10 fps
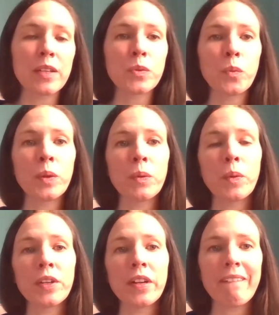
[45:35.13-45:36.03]
is we were
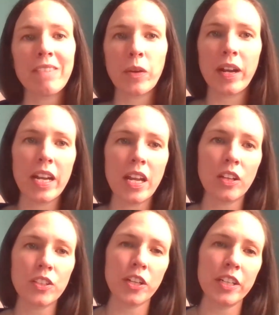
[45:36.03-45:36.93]
wondering if there are any
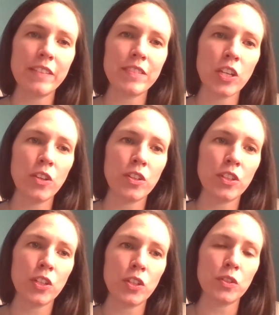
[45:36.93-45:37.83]
alternatives that you
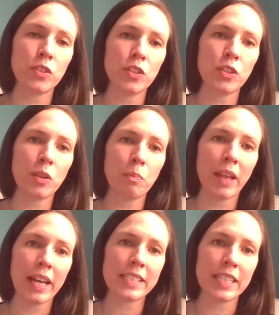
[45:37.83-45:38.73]
could use to the
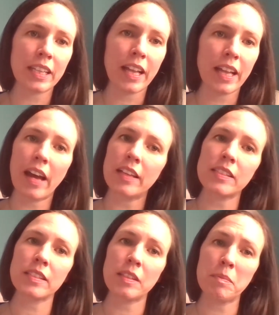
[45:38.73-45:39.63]
plexiglass.
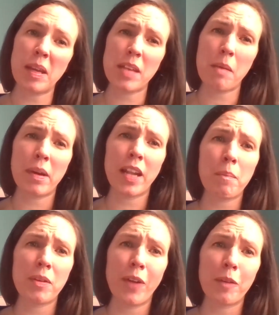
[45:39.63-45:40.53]
Sometimes that might
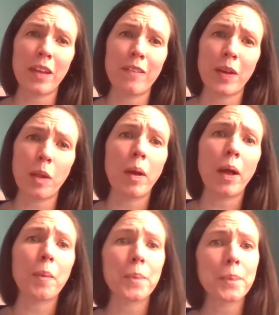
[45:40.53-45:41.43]
not be readily
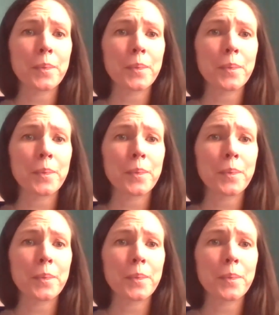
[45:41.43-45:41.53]
available.